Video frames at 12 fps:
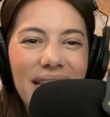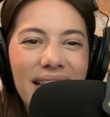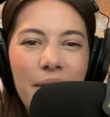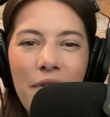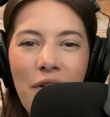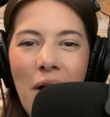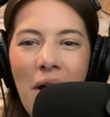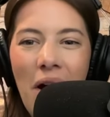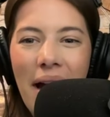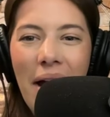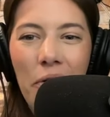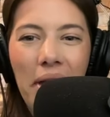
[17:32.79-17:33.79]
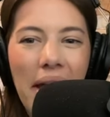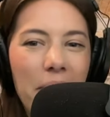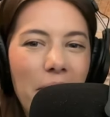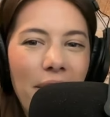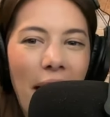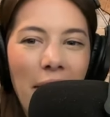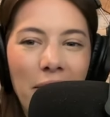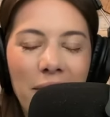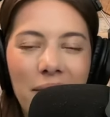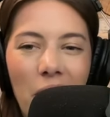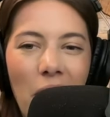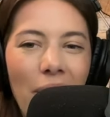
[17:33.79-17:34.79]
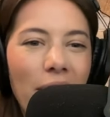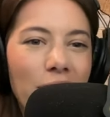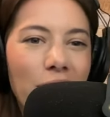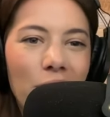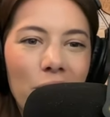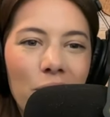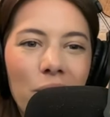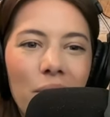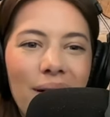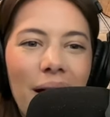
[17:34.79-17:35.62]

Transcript: Some of our healthcare providers are on there too.